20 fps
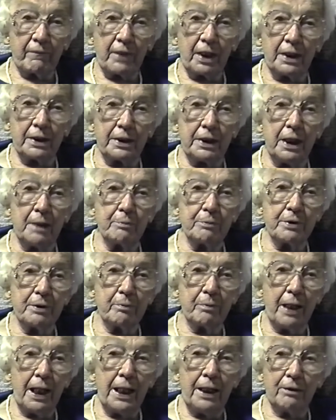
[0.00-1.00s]
and kept the
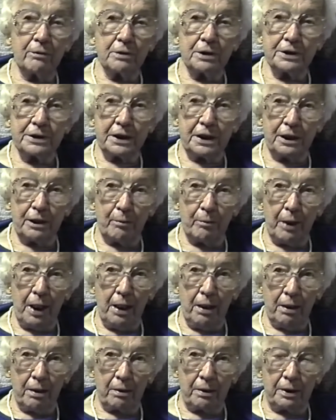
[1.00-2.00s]
barrels in the
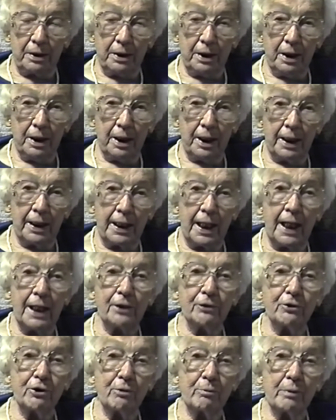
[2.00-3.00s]
barn. And I
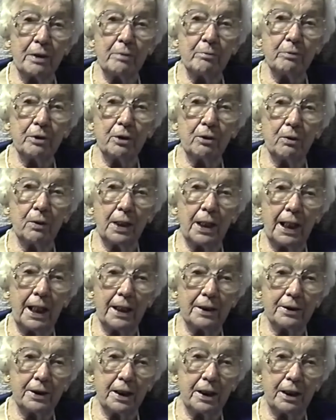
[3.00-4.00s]
can remember going
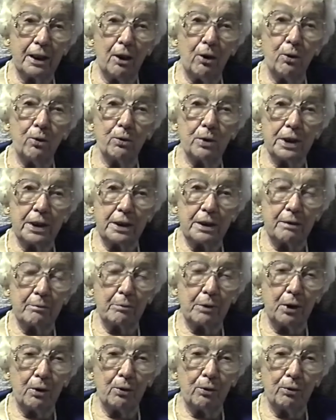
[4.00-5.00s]
out there and holding the
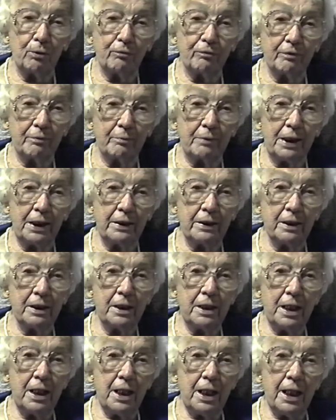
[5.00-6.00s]
bowl for Mother,
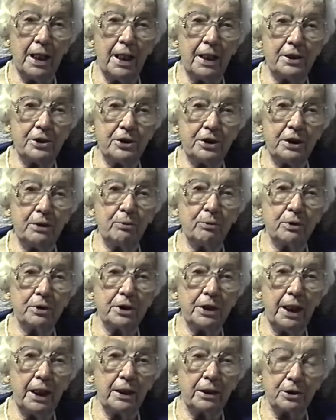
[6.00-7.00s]
and she would
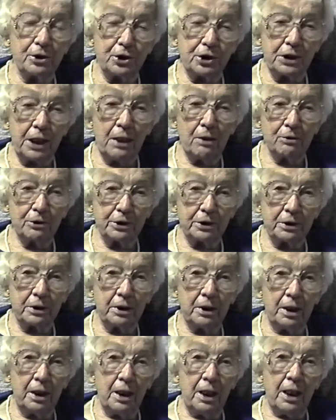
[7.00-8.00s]
take a saucer,
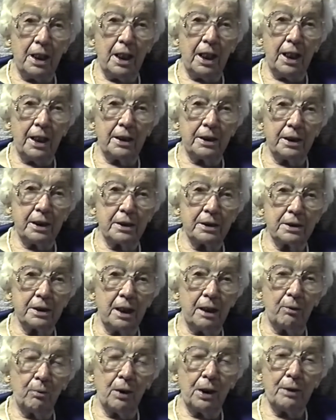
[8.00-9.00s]
and
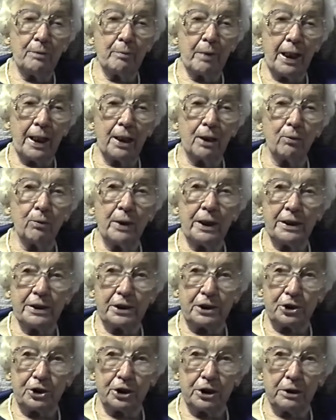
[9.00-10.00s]
one barrel went
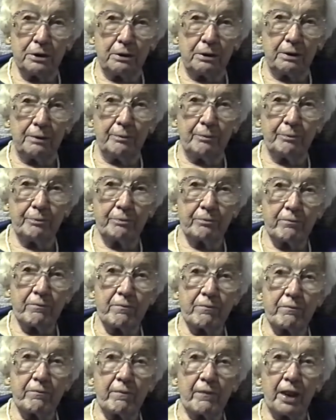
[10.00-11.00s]
to sugar,
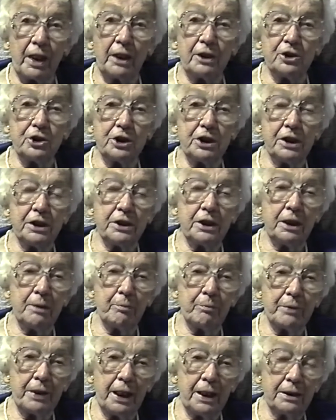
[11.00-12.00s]
and she'd
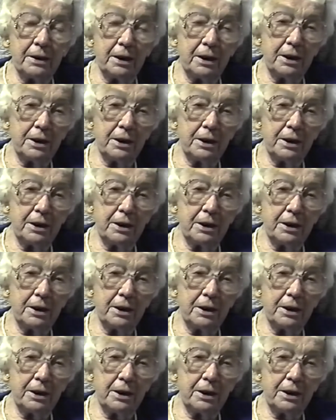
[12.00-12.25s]
dip that